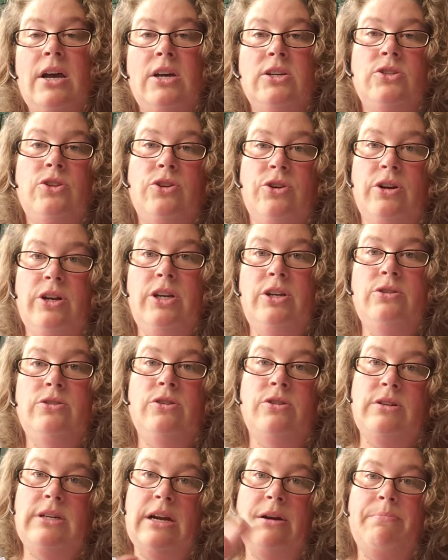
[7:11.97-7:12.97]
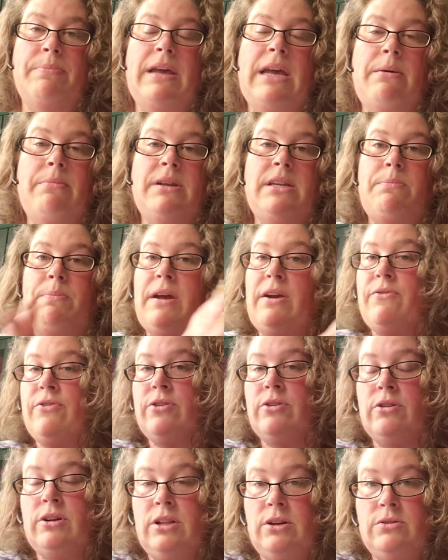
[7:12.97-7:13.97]
So they're going to use their down payment to pay for
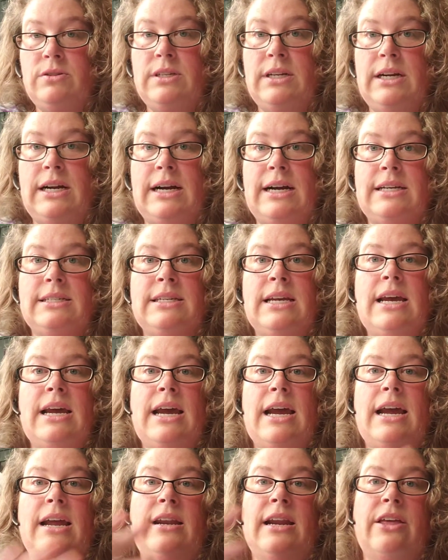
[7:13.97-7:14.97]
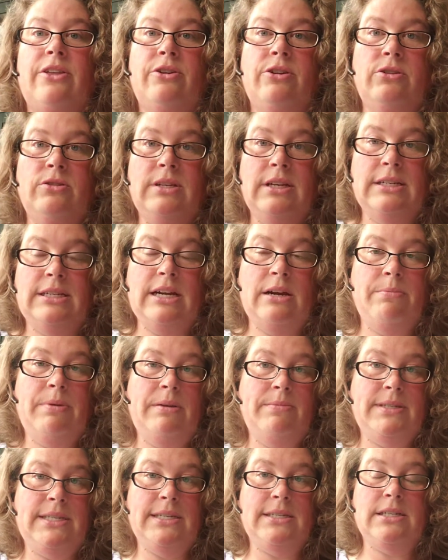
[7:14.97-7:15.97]
their closing costs, and now they're using a down
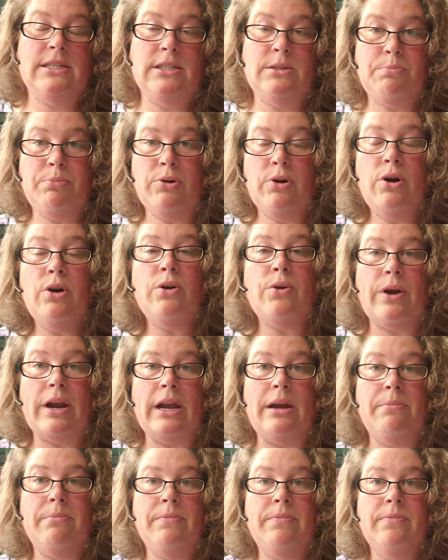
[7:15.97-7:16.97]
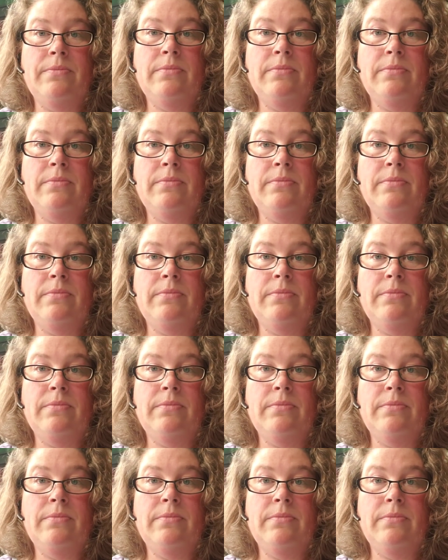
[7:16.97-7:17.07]
payment assistance program